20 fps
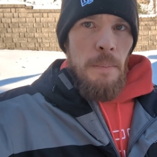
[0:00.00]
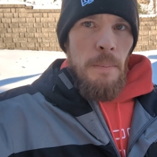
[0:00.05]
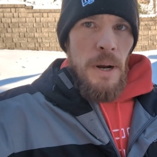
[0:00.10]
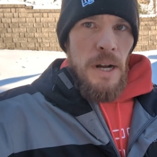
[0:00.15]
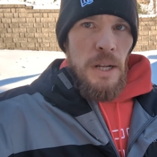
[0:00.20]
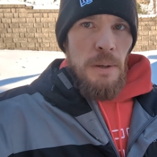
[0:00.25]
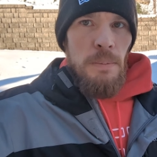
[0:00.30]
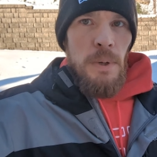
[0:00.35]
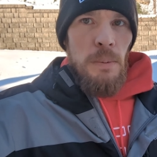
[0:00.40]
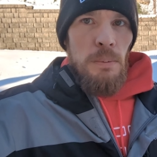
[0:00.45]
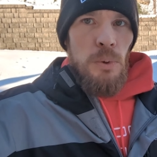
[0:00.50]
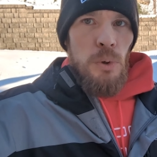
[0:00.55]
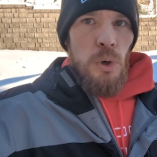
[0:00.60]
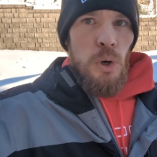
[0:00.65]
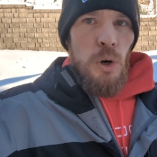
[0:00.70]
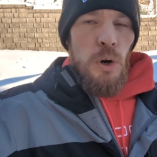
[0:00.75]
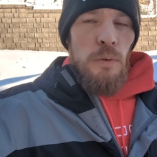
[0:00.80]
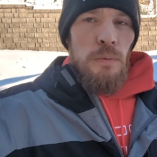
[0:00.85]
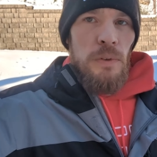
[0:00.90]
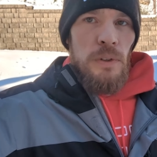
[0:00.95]
Many people
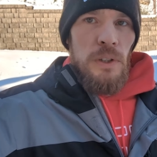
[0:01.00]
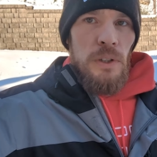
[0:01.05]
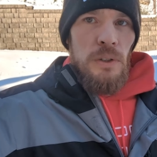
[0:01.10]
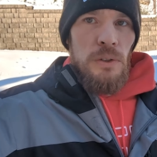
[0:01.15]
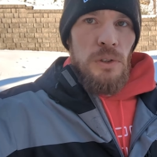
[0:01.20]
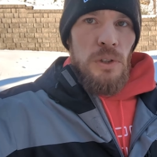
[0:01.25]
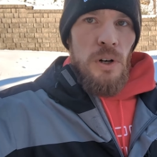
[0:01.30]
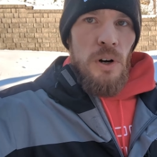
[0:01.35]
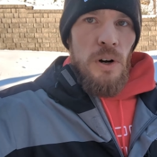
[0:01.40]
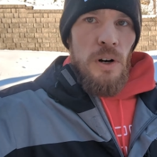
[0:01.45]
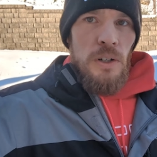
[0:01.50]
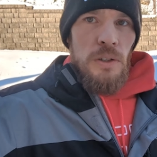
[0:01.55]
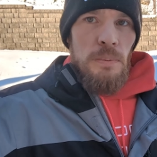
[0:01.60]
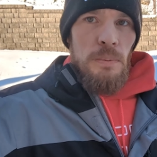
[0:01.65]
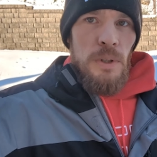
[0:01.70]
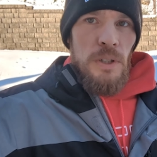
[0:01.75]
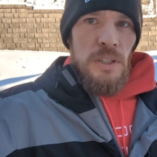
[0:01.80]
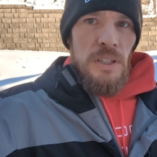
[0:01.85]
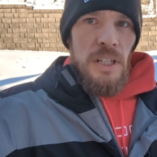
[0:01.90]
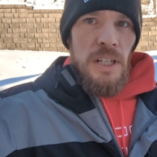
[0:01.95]
go for those cars,
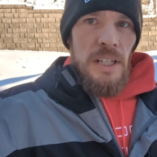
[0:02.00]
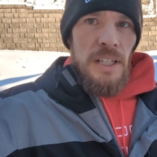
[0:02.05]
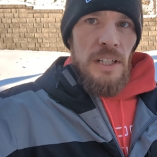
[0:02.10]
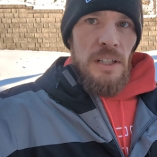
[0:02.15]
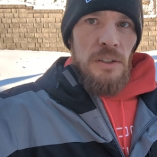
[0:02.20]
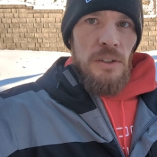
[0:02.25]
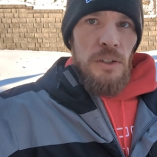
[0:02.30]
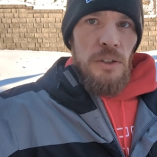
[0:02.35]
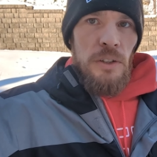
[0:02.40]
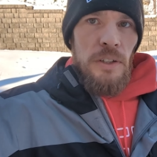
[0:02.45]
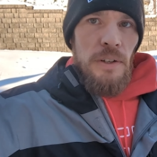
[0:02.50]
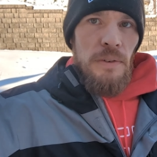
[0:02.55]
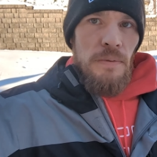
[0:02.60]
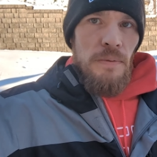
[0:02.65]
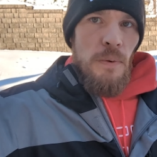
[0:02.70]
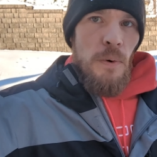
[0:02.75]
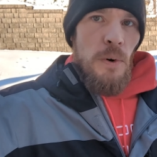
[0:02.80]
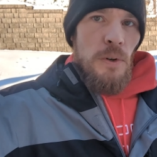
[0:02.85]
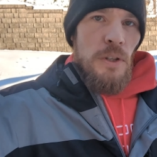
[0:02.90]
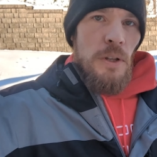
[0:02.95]
particularly
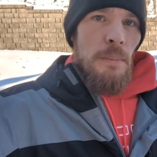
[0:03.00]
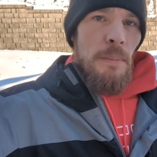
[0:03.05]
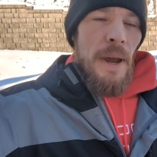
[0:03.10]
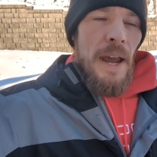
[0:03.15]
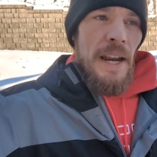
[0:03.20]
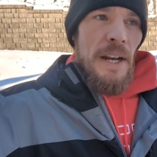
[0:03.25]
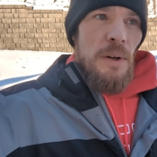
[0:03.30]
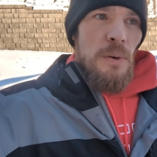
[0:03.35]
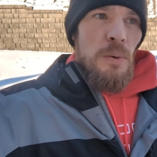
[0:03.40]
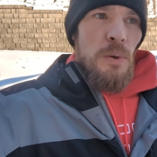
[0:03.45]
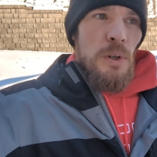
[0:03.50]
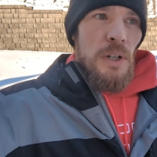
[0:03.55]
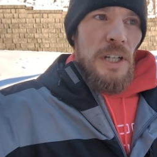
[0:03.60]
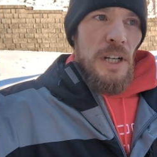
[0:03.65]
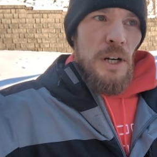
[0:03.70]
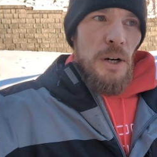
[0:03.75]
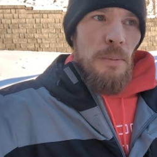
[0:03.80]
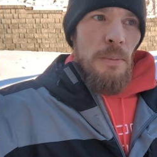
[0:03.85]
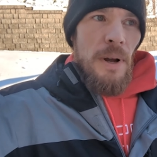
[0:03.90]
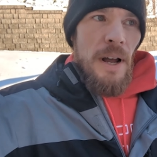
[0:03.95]
for the manual
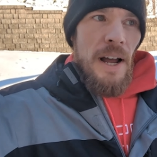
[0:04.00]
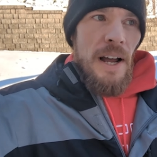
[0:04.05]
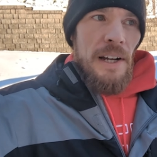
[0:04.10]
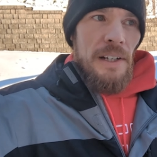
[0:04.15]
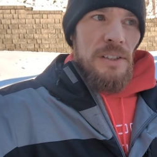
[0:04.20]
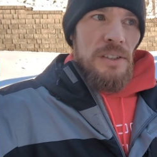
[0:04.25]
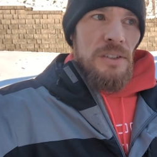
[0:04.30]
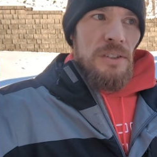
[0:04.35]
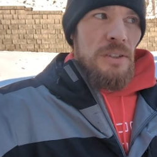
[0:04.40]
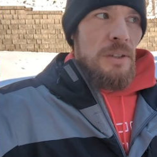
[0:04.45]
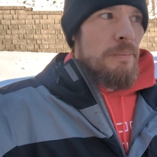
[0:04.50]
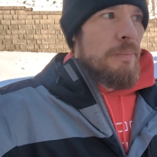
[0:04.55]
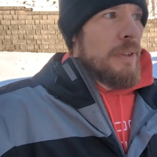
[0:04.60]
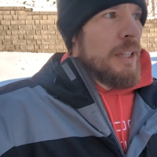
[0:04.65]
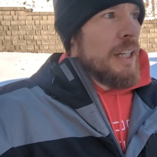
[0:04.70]
gearbox,